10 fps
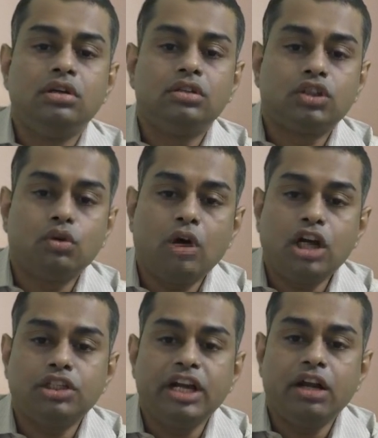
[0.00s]
So
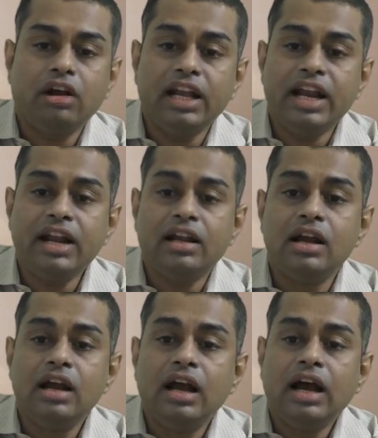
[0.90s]
what you need to highlight?
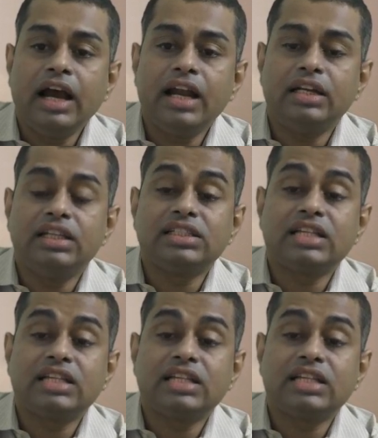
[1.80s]
Highlight this.